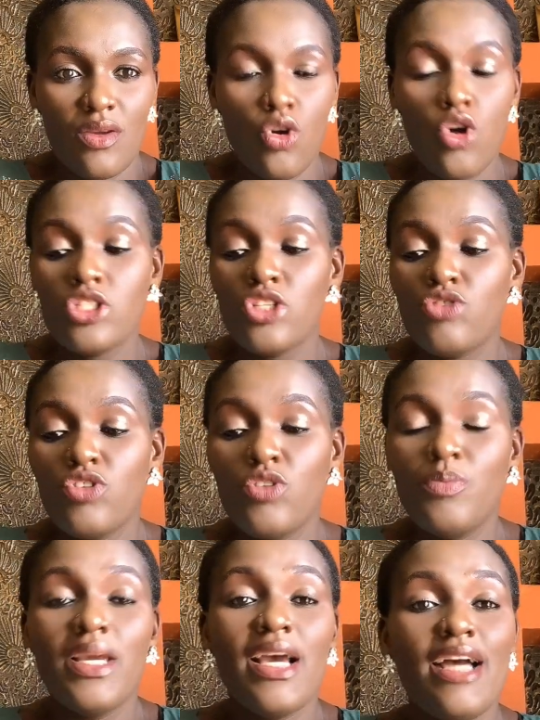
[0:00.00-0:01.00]
Because it will
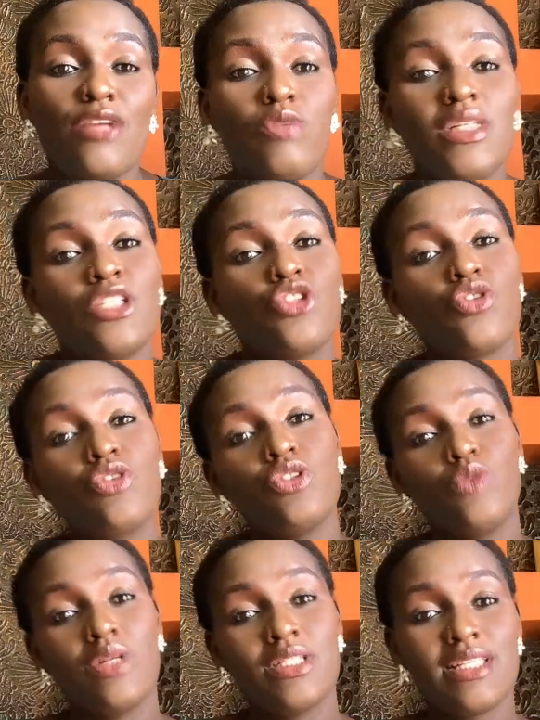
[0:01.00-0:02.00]
be hard when it's only
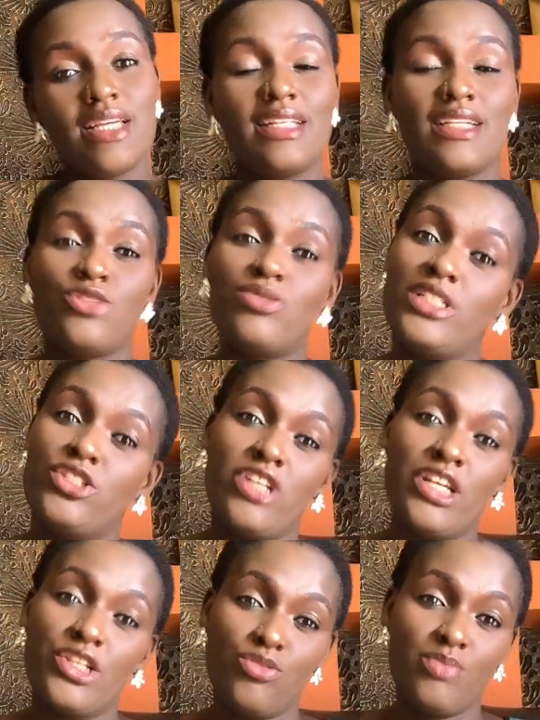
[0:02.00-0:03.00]
one side that's really
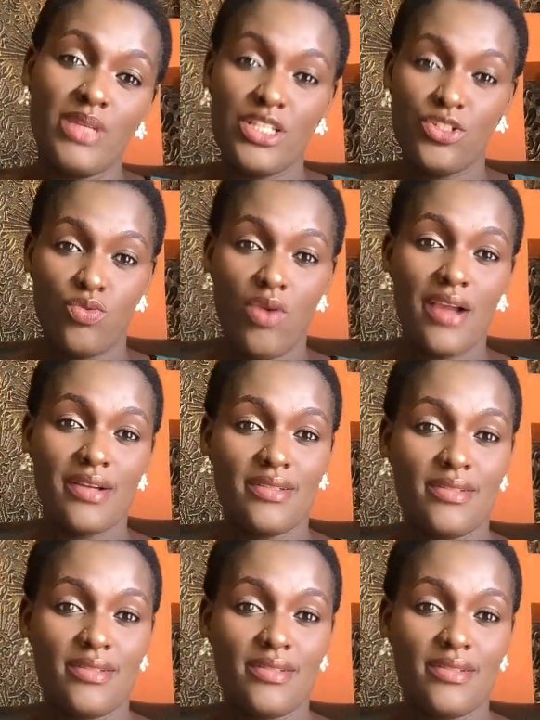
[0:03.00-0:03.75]
trying to make it work.